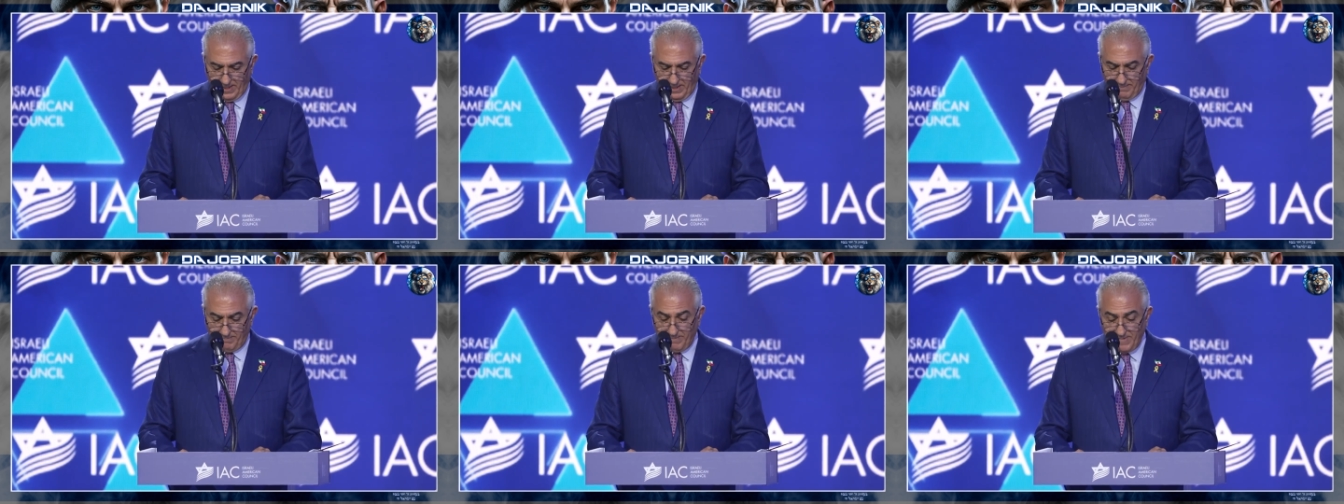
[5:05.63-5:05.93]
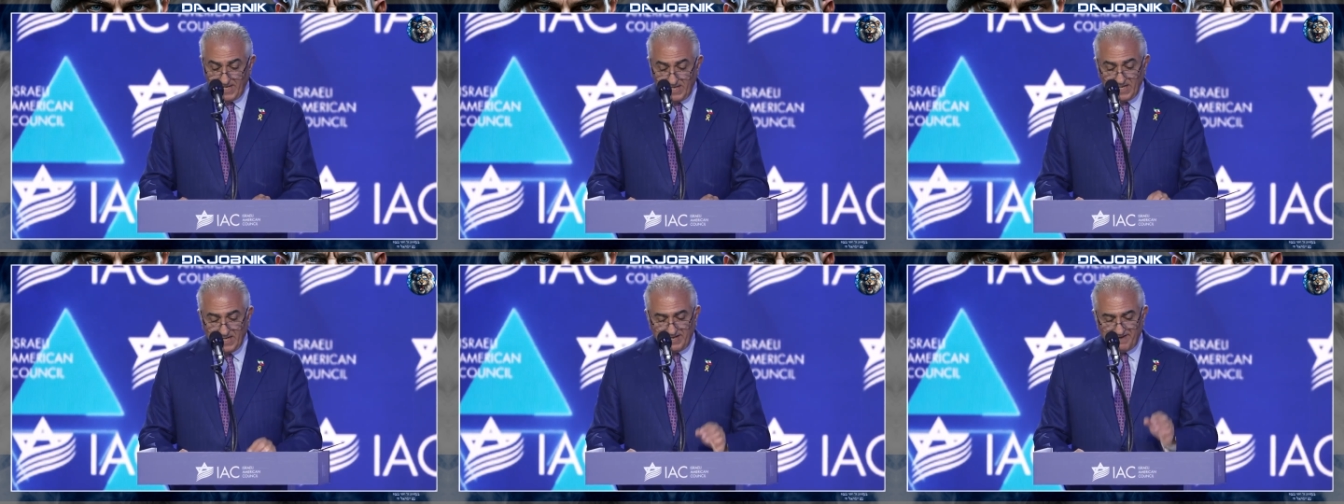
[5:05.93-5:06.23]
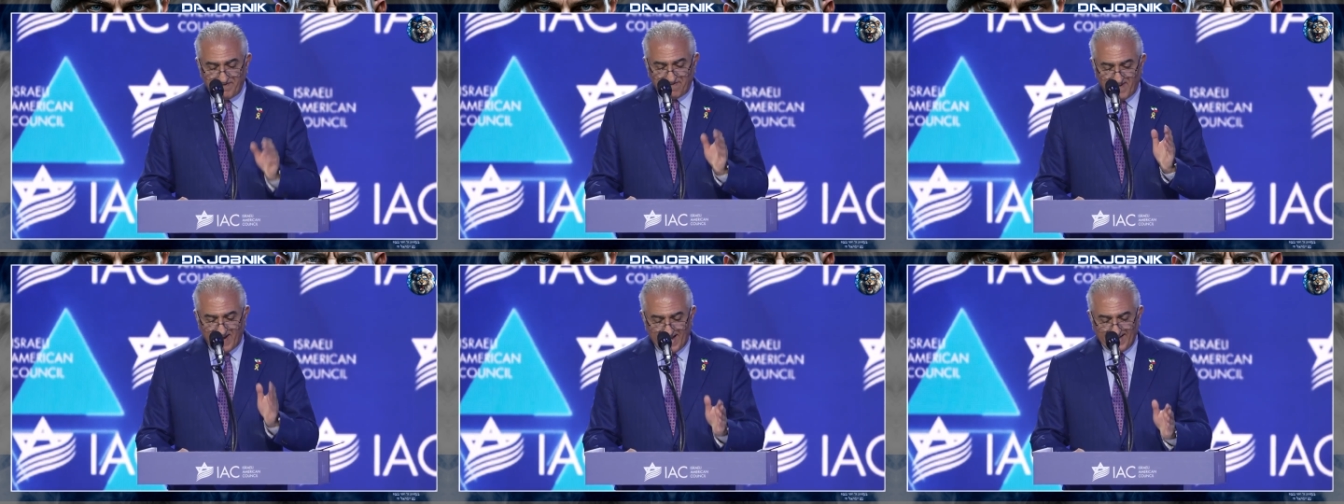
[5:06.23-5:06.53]
Merely
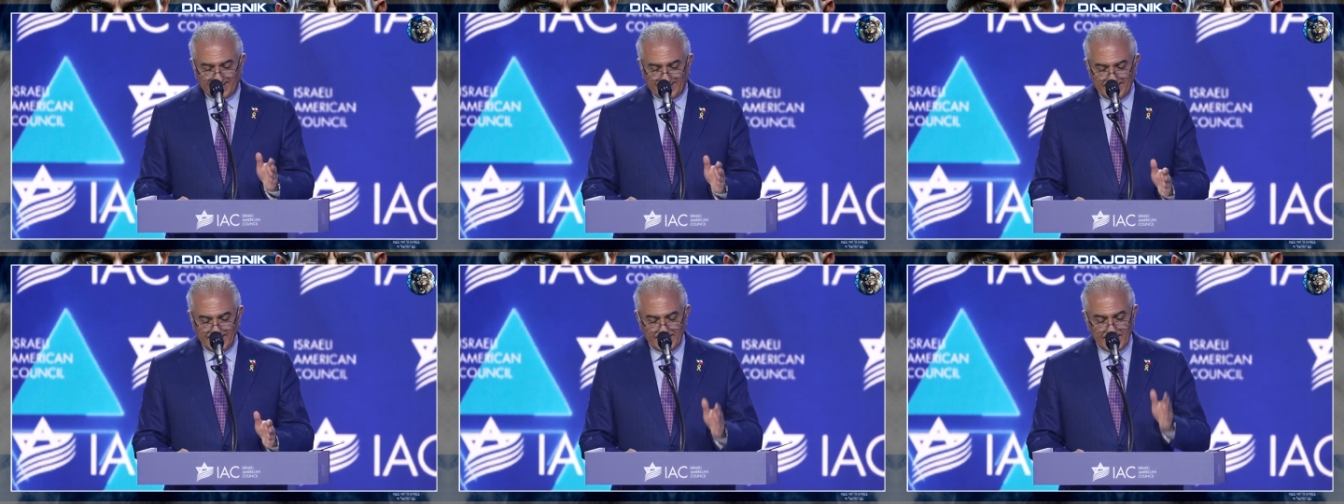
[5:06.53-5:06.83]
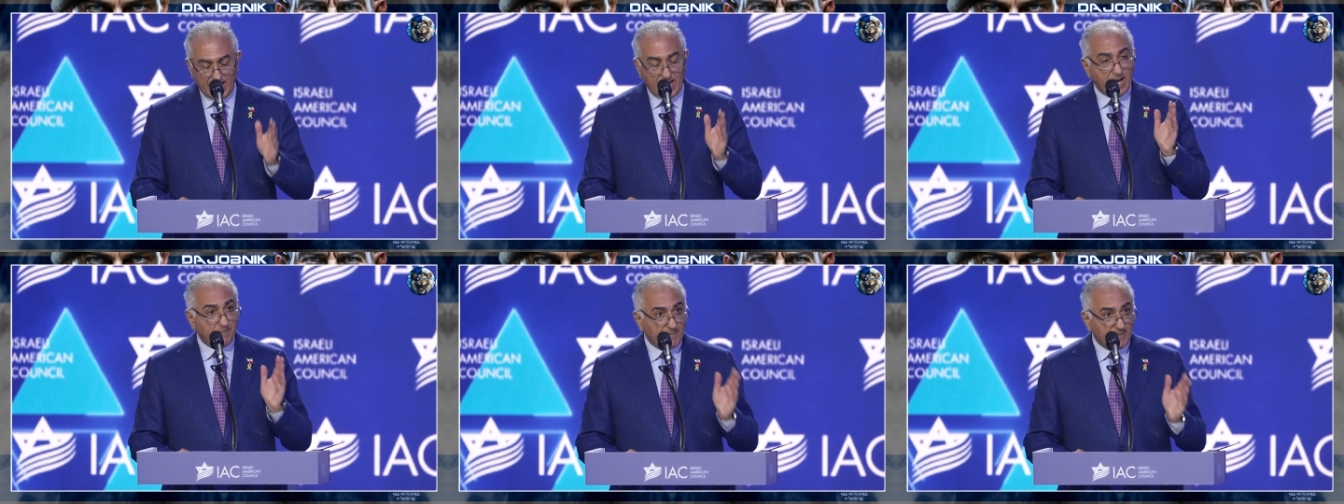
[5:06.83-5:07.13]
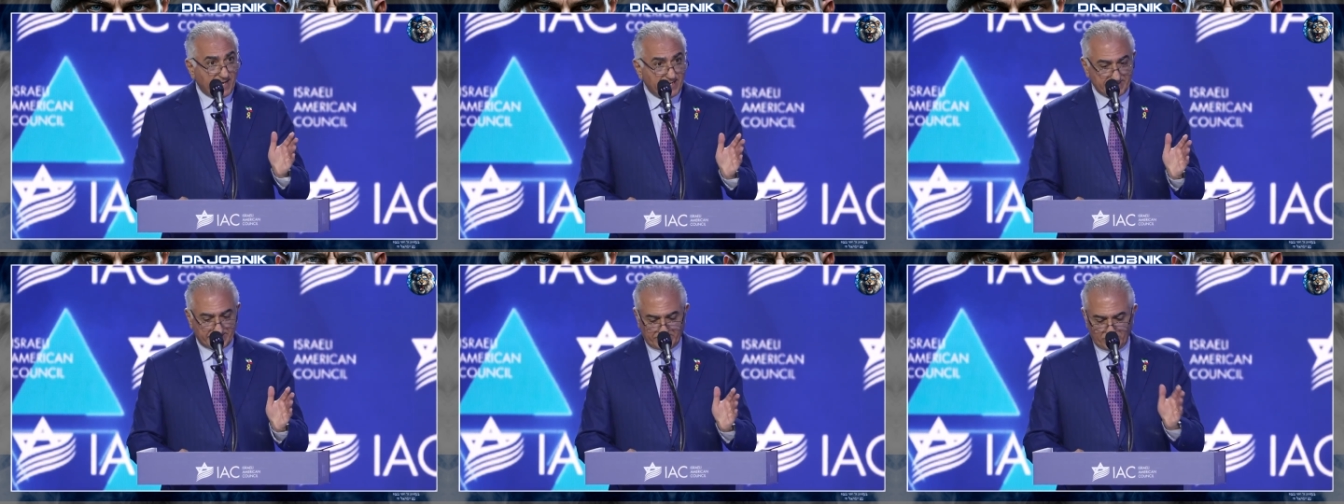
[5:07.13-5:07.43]
fighting
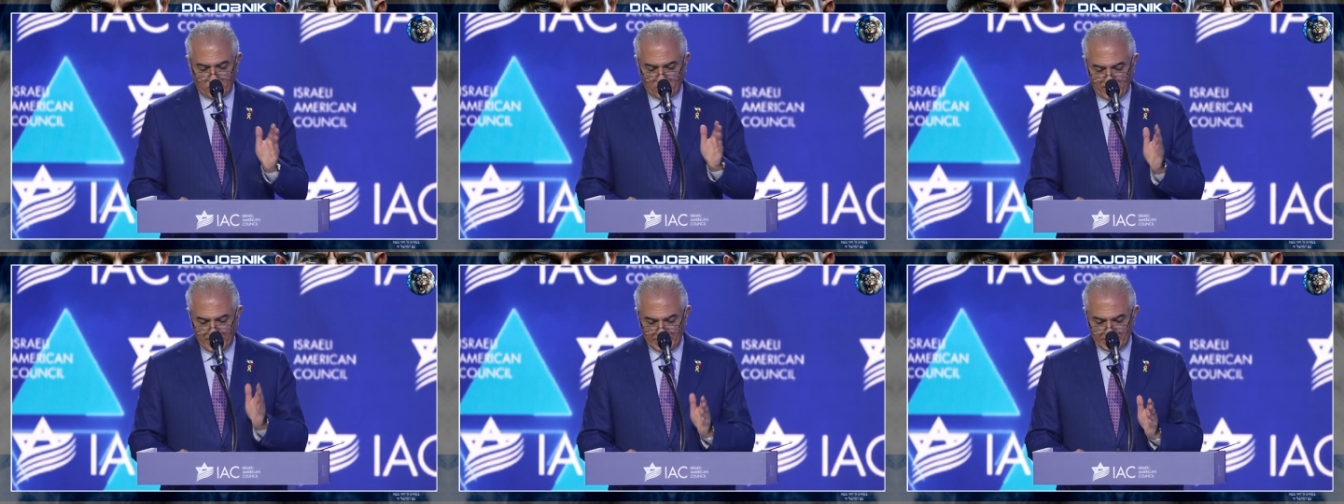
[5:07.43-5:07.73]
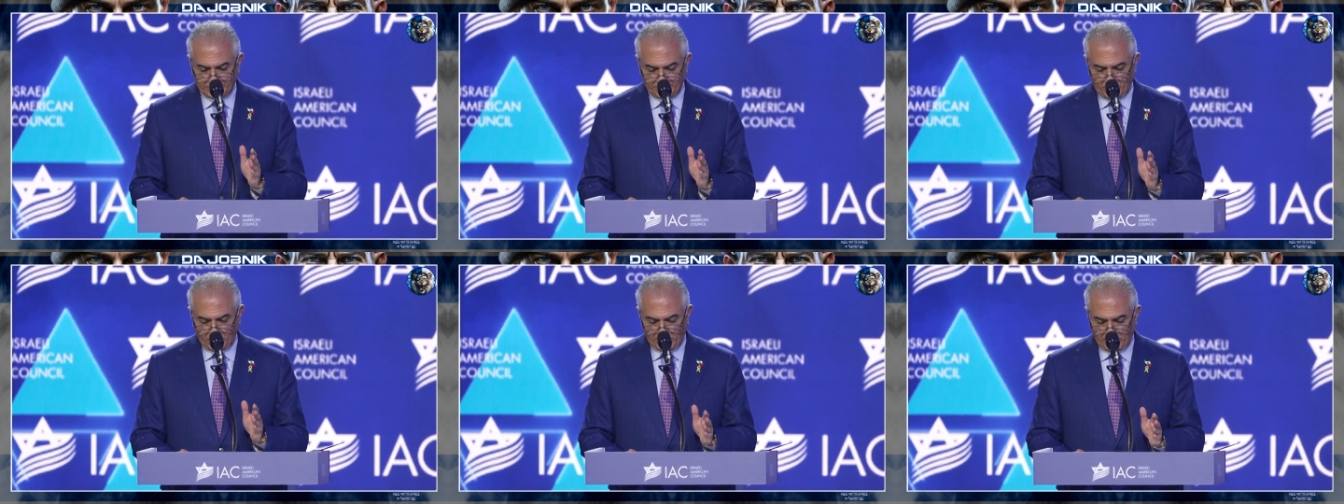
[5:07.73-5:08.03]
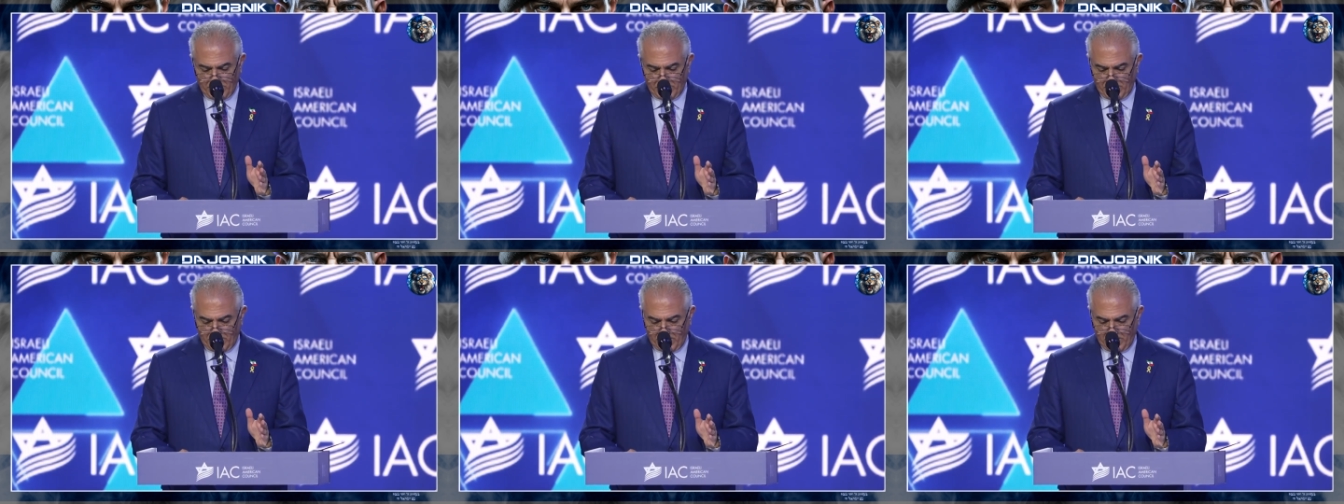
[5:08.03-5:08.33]
Hamas or
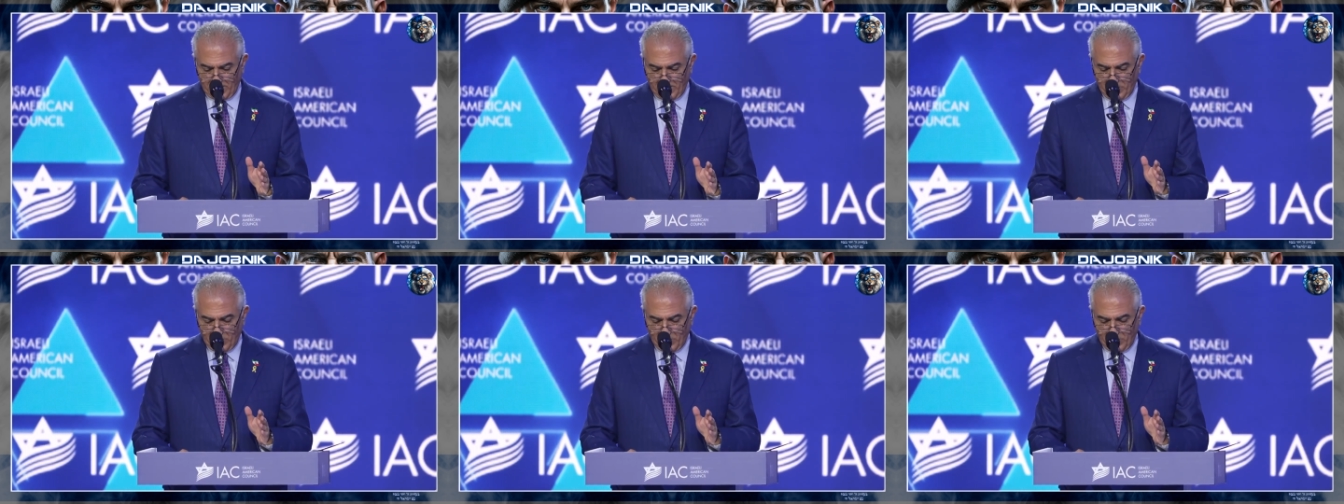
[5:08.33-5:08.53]
Hezbollah